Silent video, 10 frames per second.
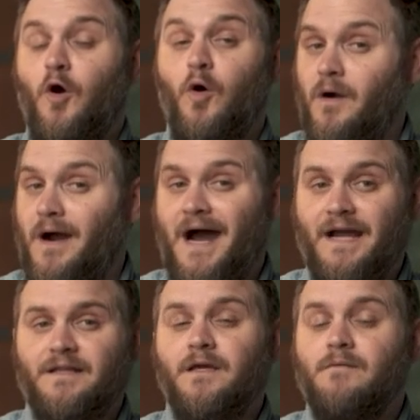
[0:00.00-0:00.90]
or a
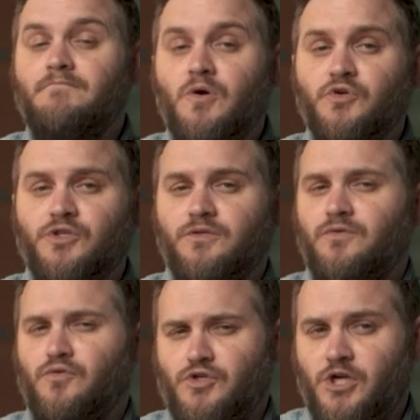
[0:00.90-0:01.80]
highly emotional
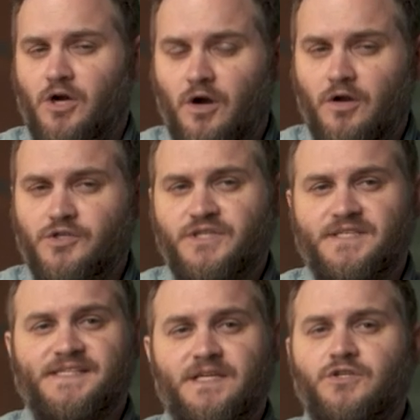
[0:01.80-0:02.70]
or charged
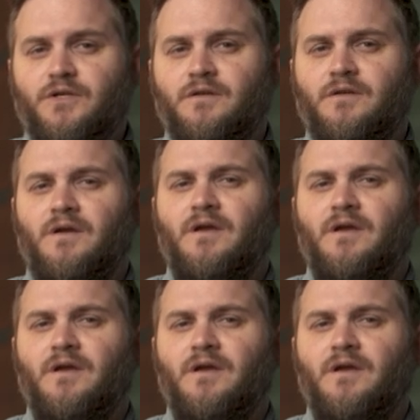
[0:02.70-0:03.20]
decision,